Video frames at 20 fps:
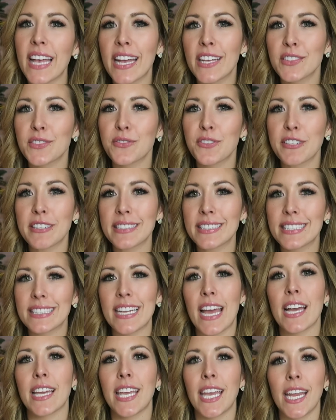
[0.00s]
size for a
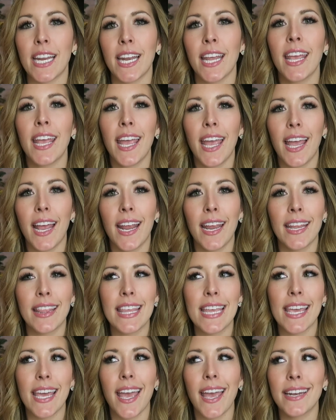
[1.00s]
stocking, and I
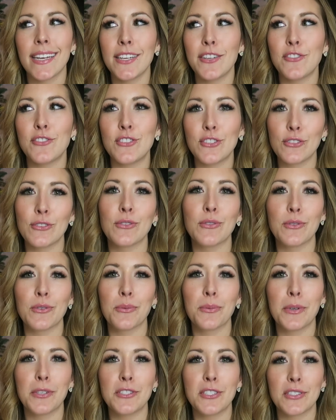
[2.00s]
think any
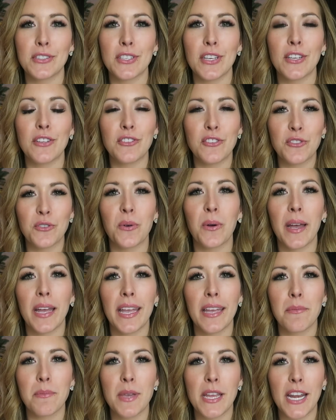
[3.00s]
dude would just
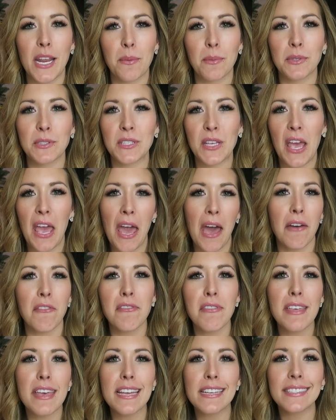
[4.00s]
enjoy being able to
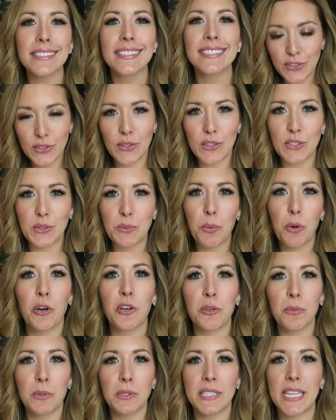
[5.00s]
have this. So this
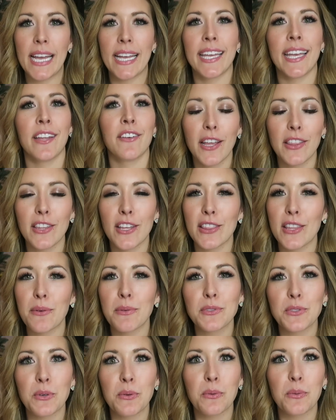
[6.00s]
portable tech kit, I thought that
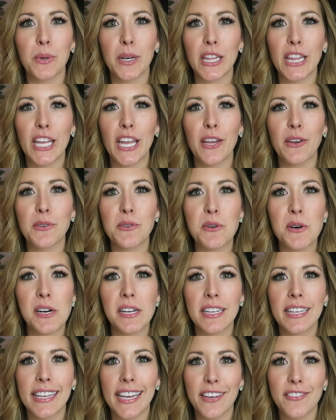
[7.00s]
was a really
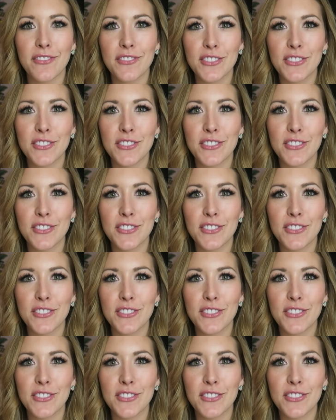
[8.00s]
cool gift.